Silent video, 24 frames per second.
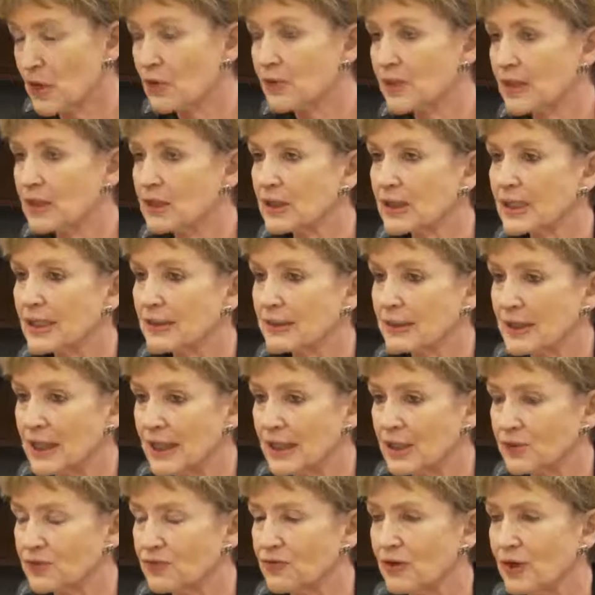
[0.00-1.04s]
they look at
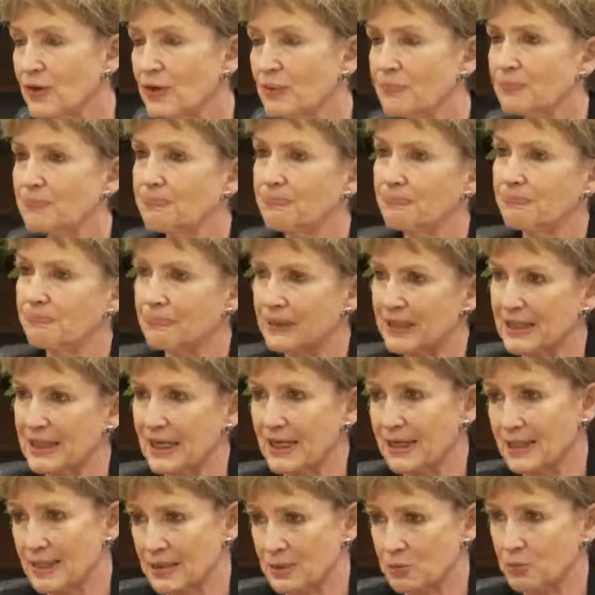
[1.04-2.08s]
cash flow, but
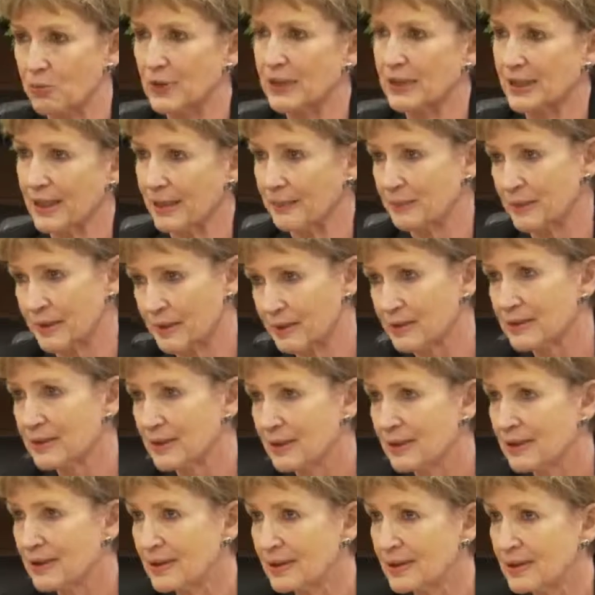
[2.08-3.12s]
that is what they would
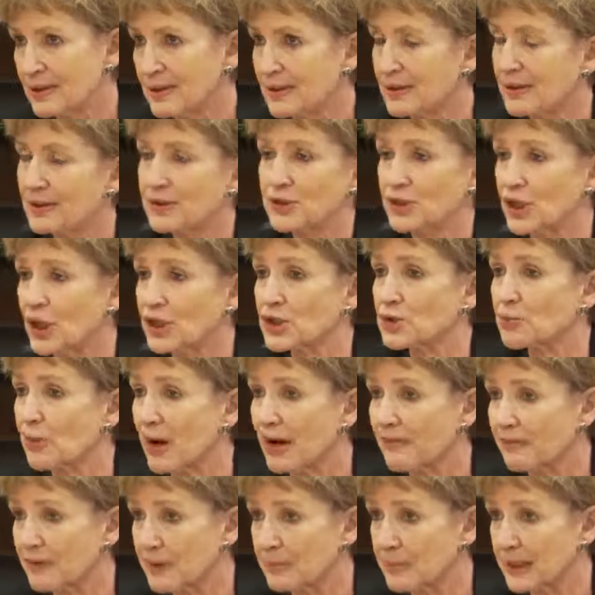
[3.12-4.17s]
judge
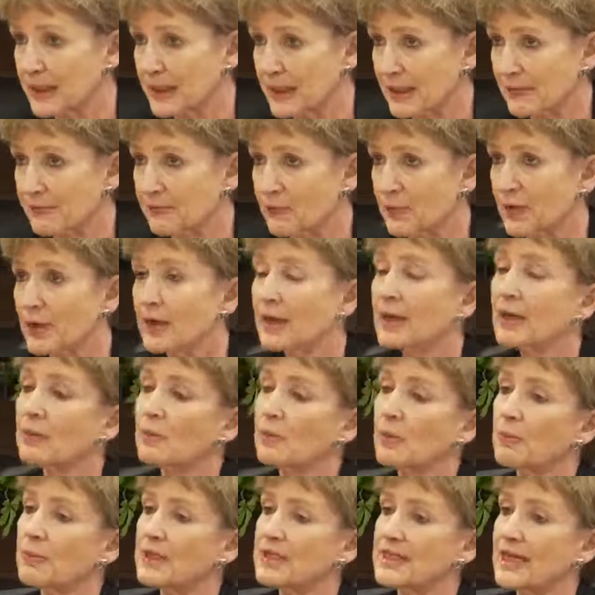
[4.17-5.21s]
profitability for.
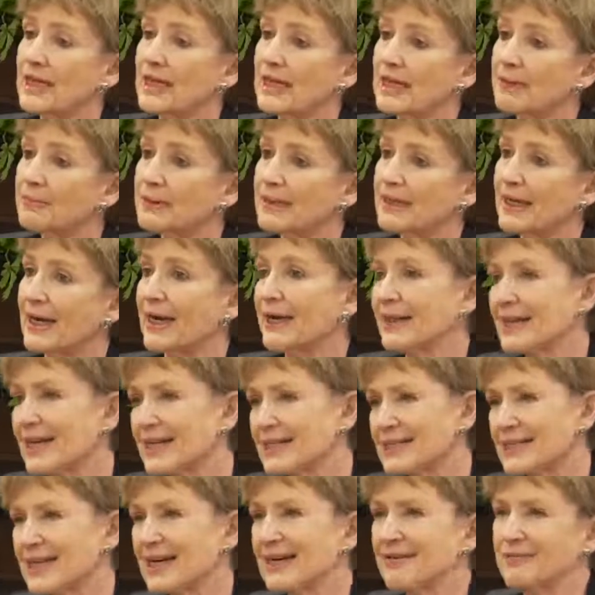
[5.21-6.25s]
When we say EBITDA,
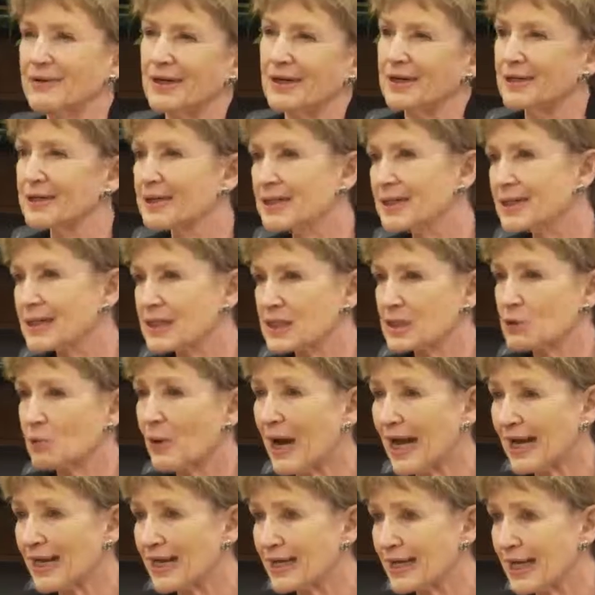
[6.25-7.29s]
that's kind of a
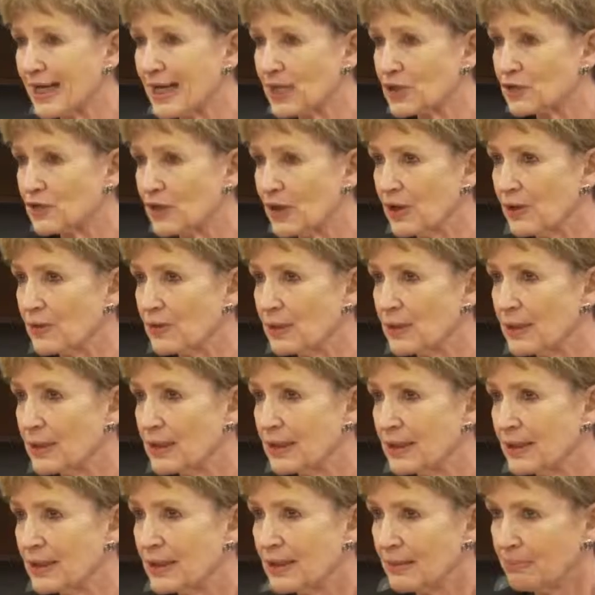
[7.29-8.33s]
swag at cash flow
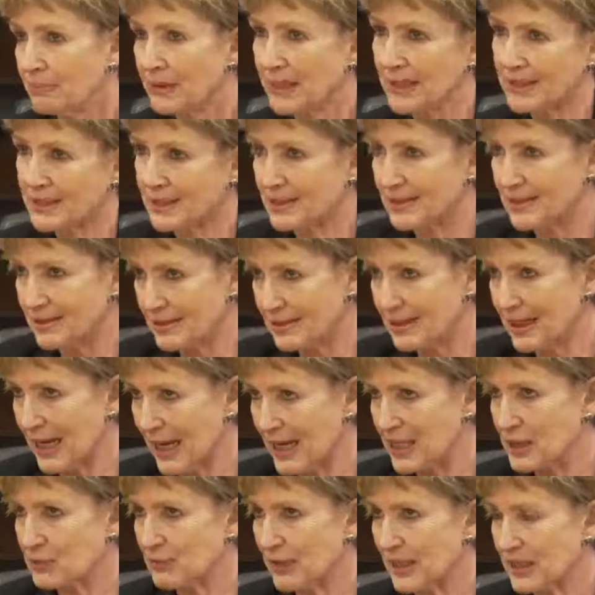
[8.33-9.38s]
because it
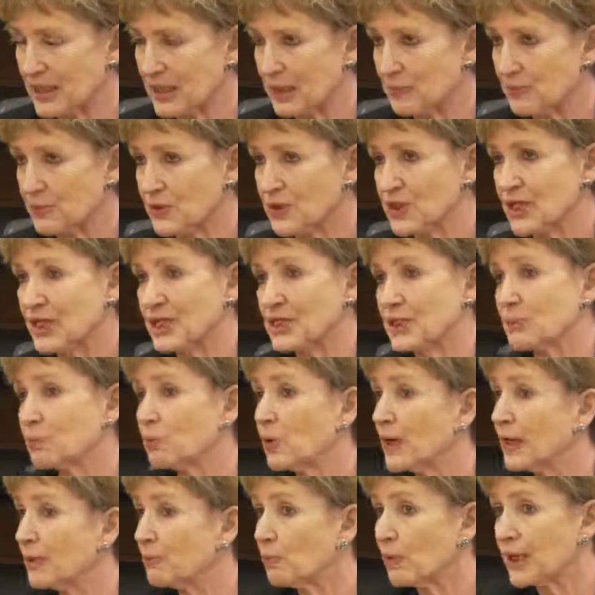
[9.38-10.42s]
adds back the depreciation.
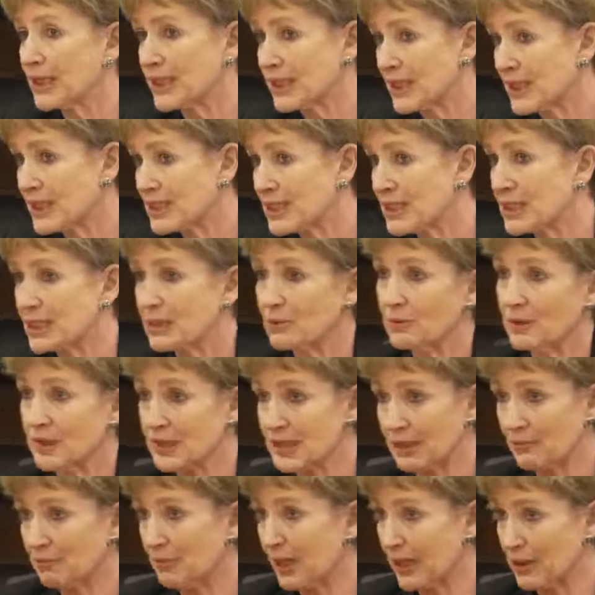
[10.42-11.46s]
What it doesn't do, and
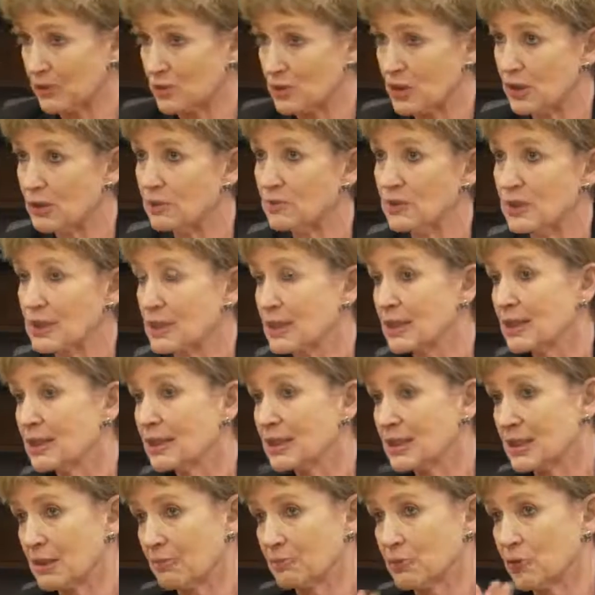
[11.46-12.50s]
some buyers do, is
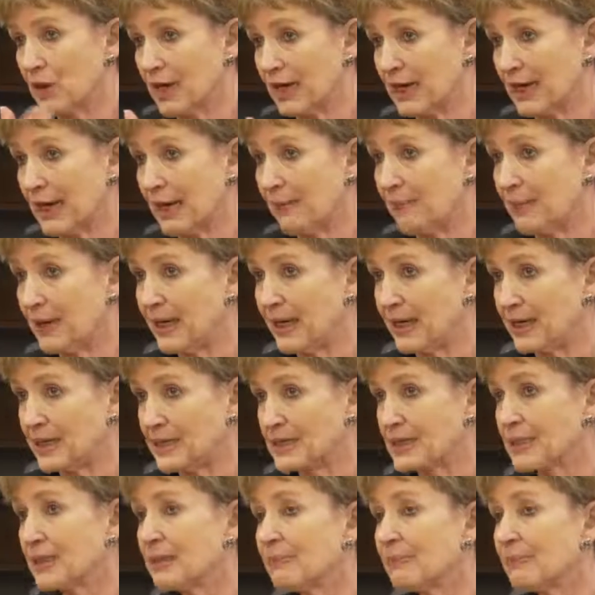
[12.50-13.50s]
subtract CapEx.